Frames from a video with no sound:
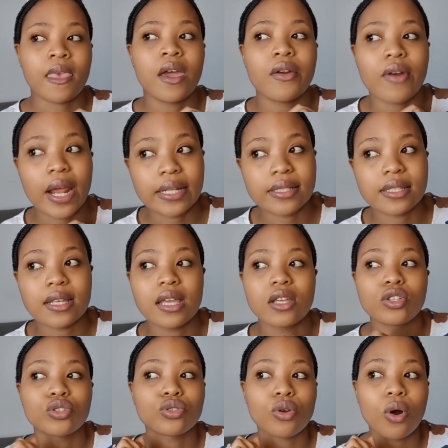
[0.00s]
right?
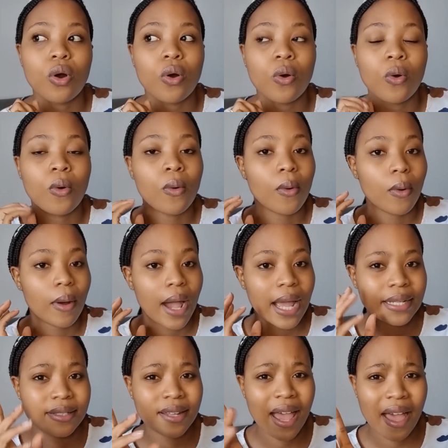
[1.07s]
So I
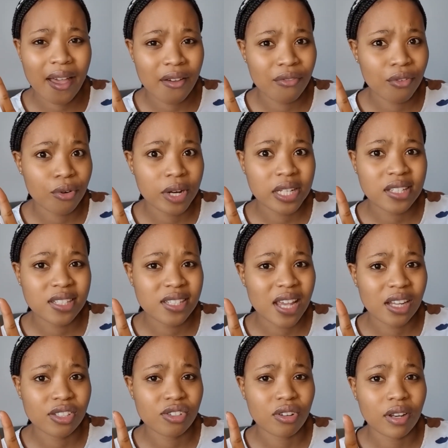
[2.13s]
have already
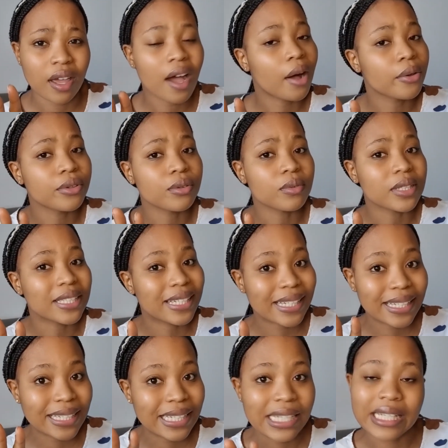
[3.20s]
touched on how you will
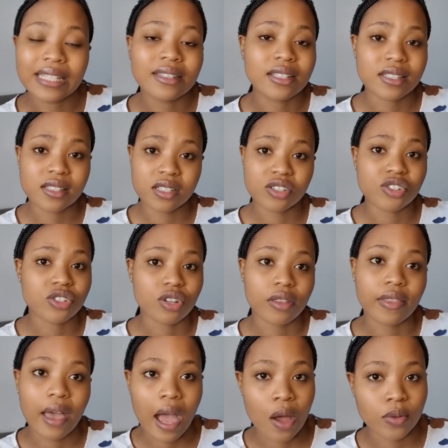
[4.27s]
clean the stitches on
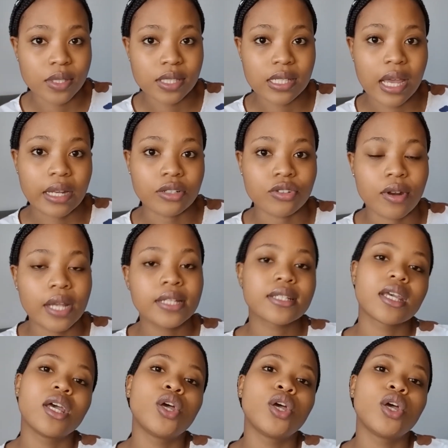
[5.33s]
the outside, right?